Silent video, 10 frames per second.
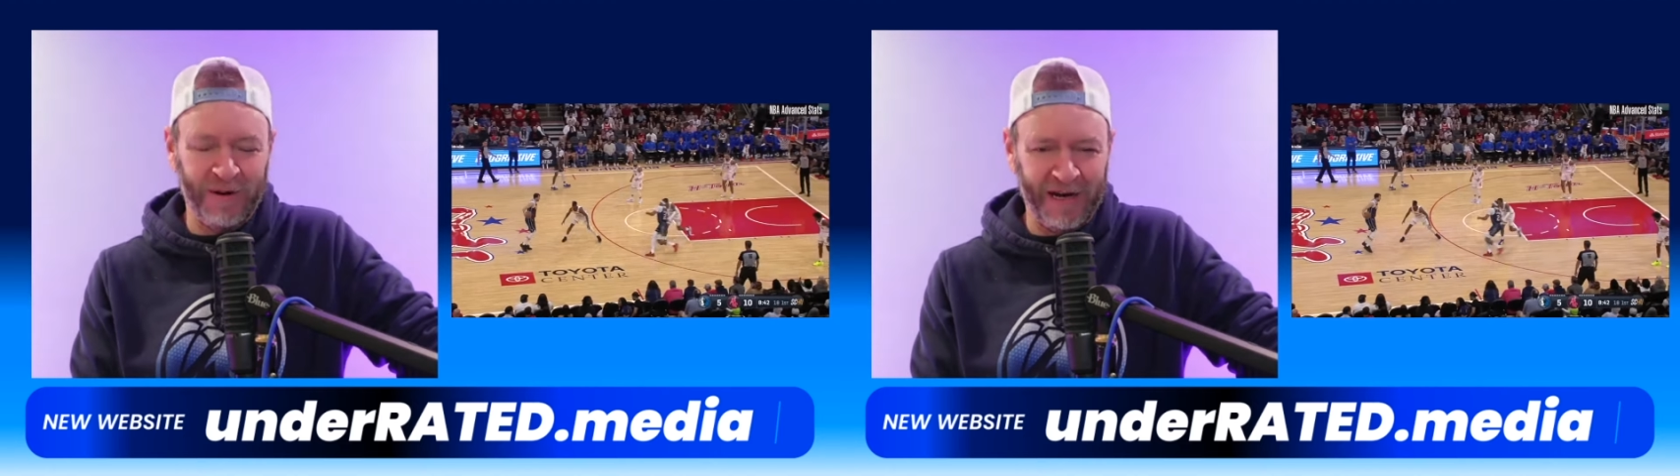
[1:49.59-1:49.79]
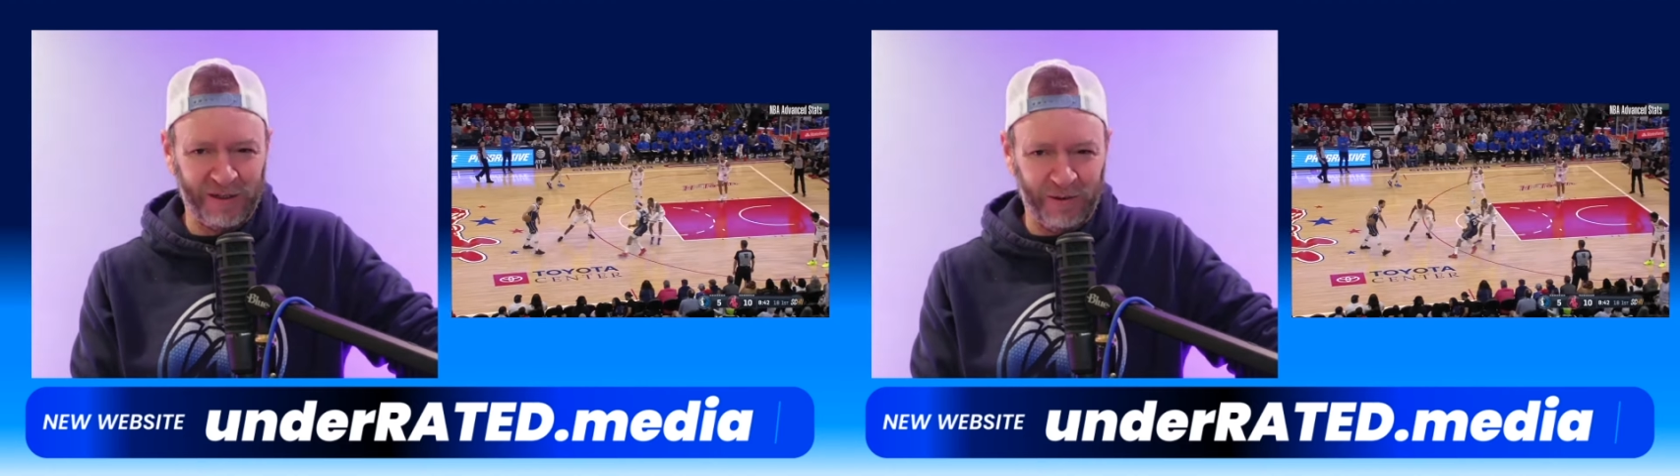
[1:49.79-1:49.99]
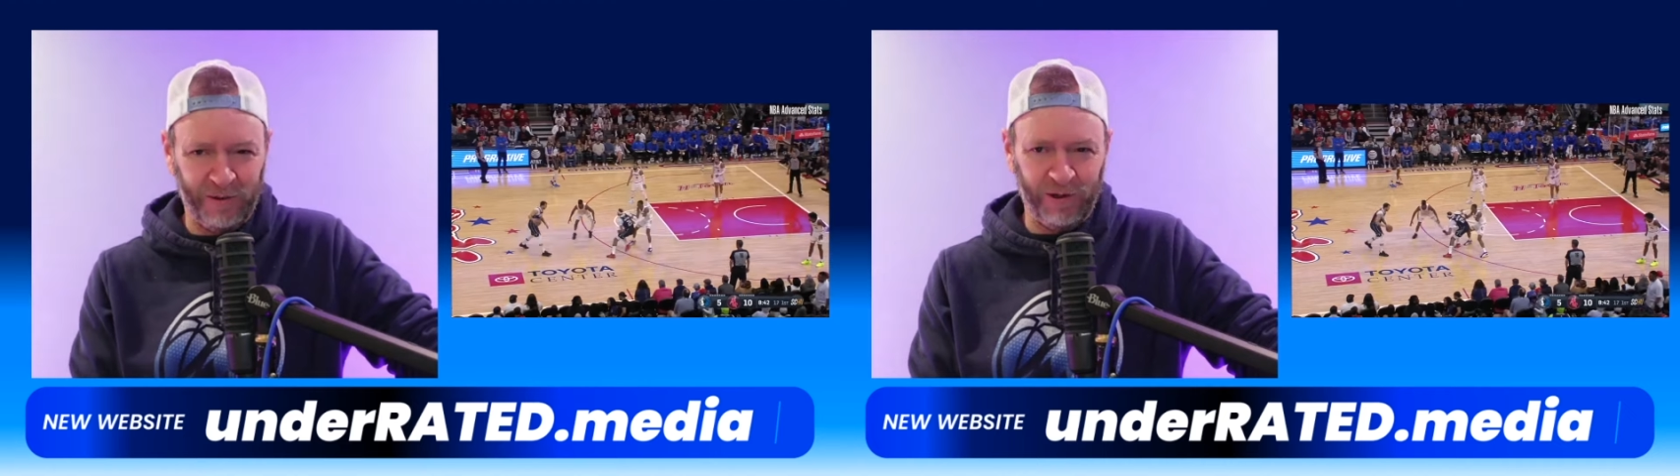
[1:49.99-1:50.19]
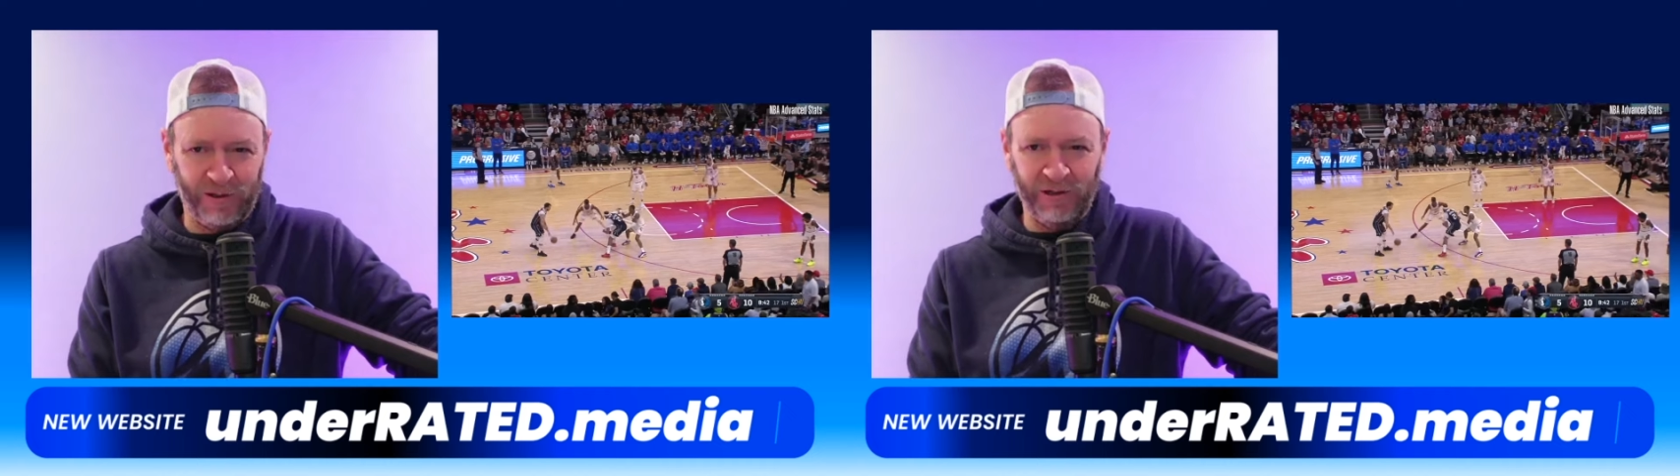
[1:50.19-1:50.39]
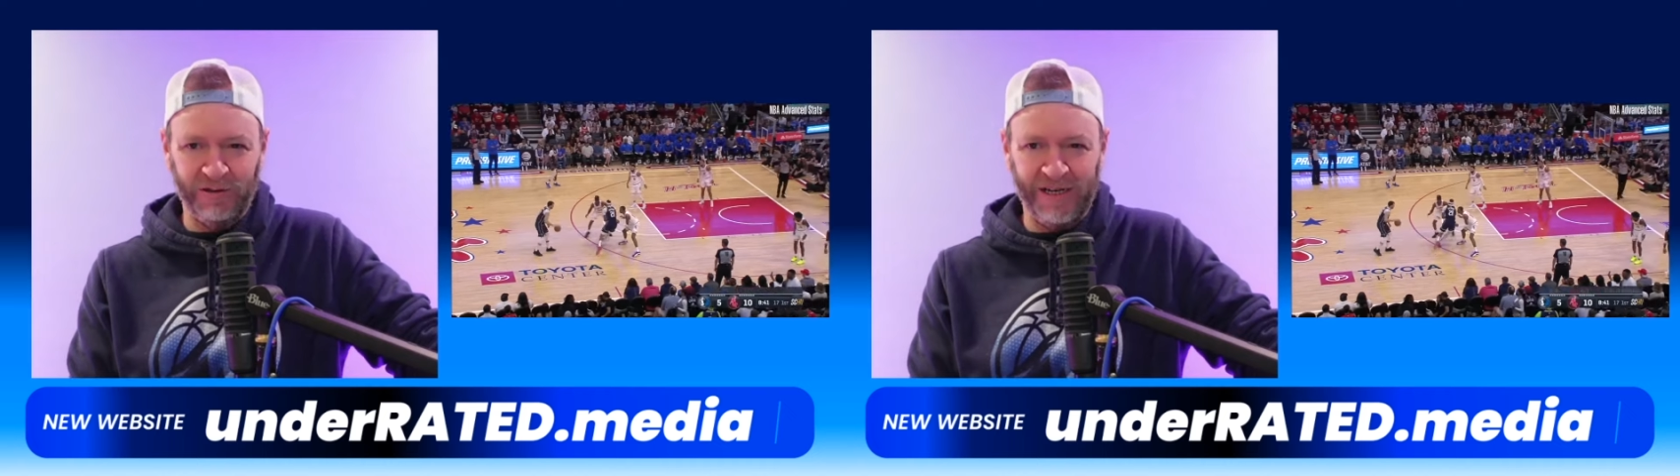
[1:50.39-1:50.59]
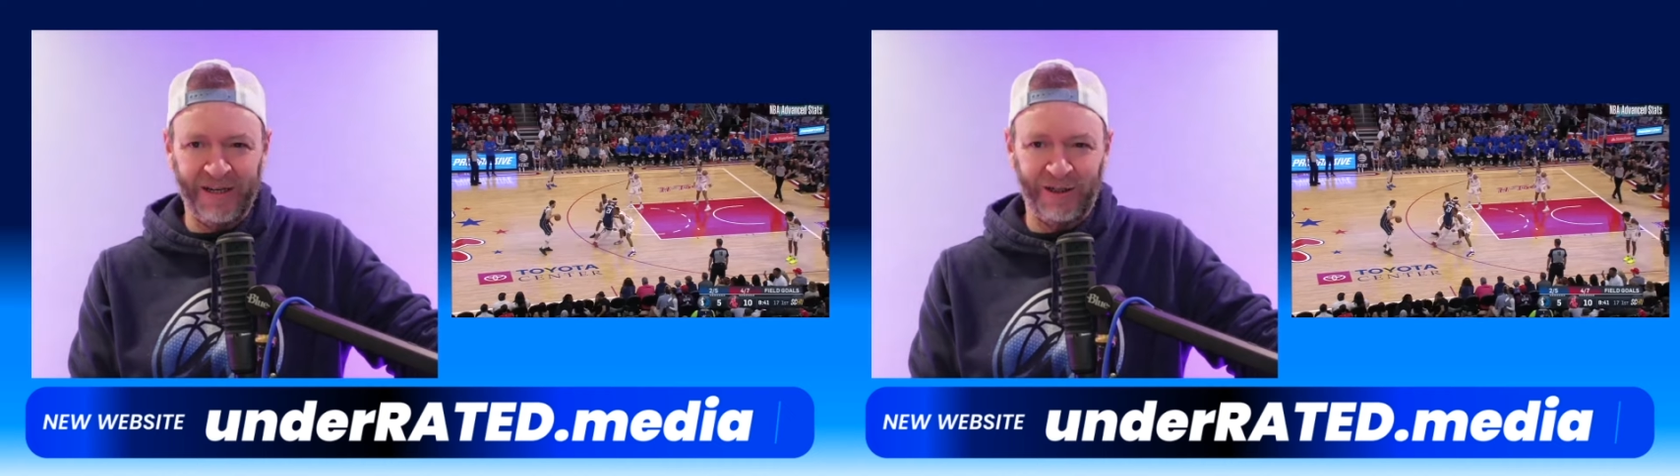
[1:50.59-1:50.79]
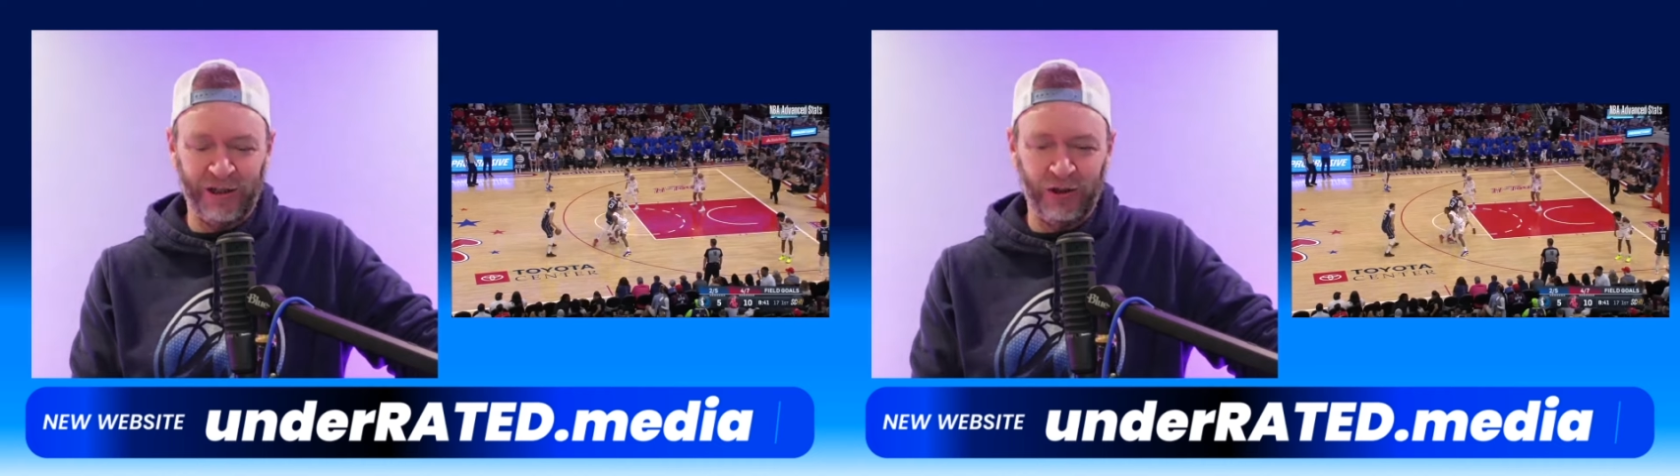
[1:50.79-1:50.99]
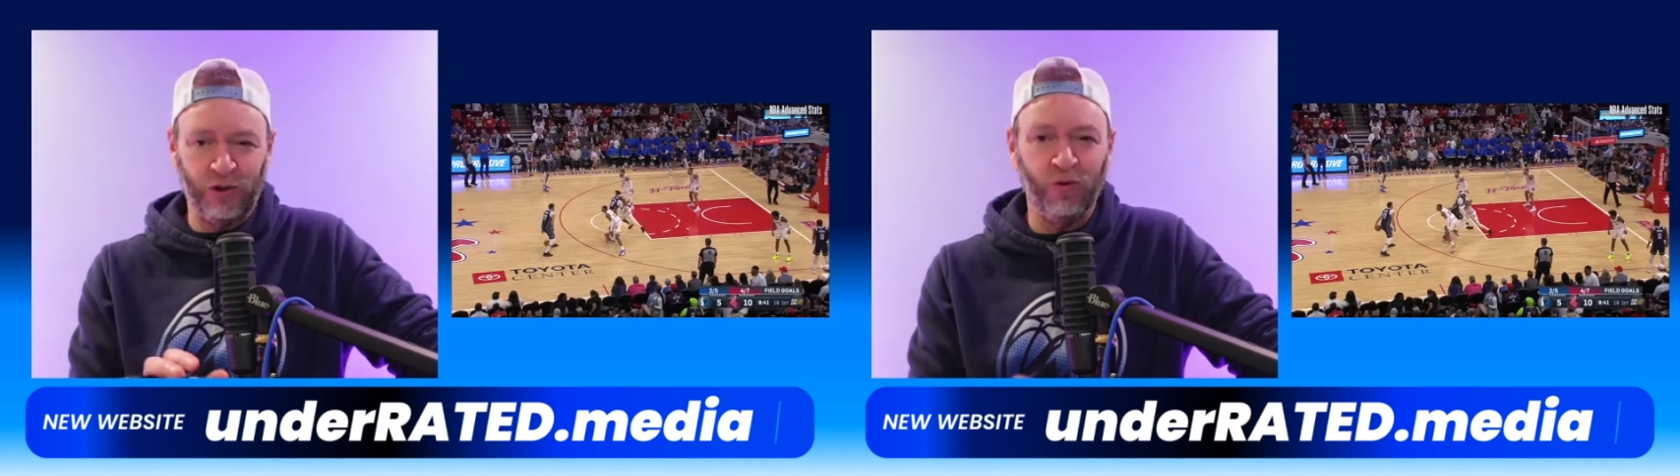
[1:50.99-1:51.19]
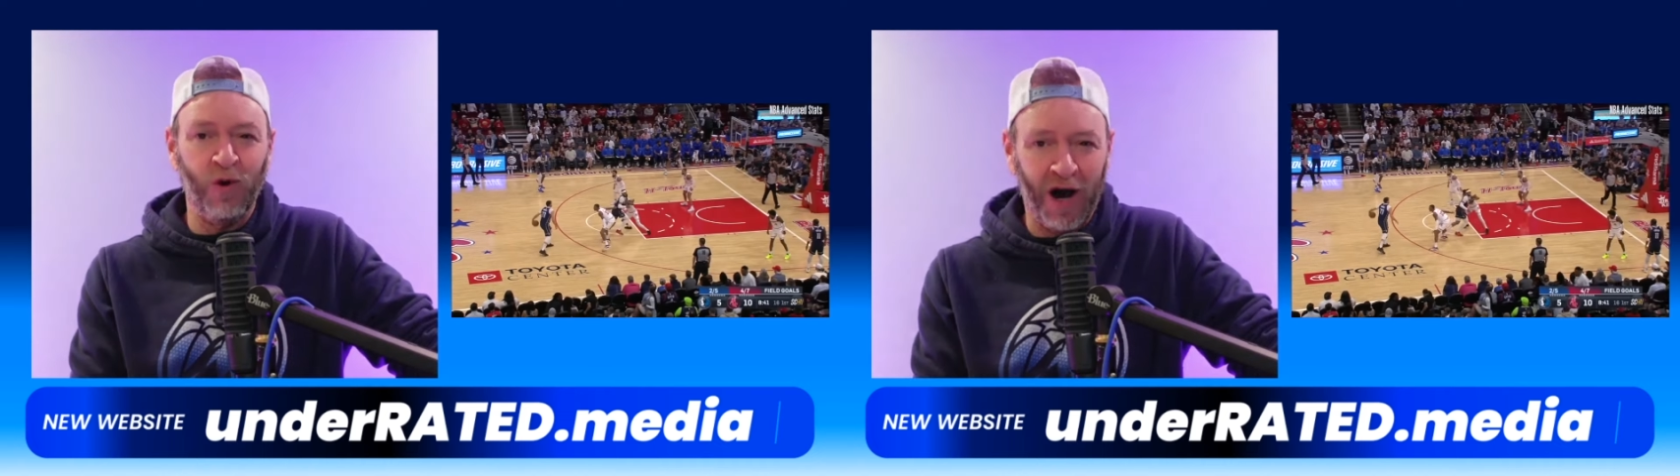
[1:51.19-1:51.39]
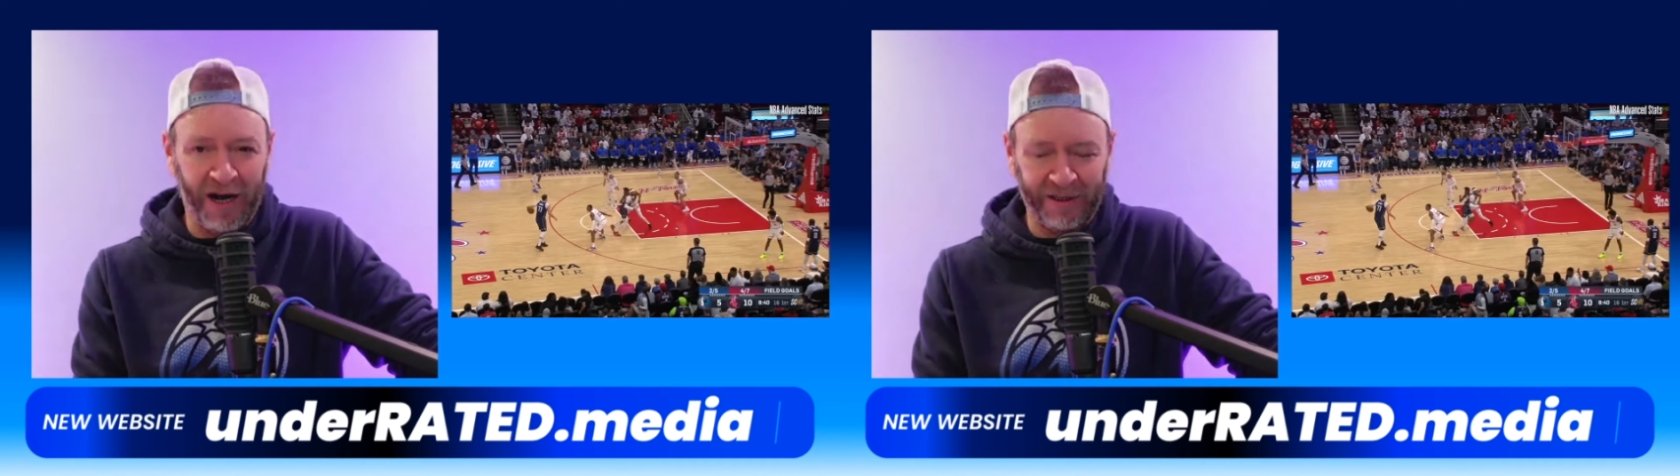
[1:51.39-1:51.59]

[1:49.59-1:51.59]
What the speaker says: Basketball Association to watch.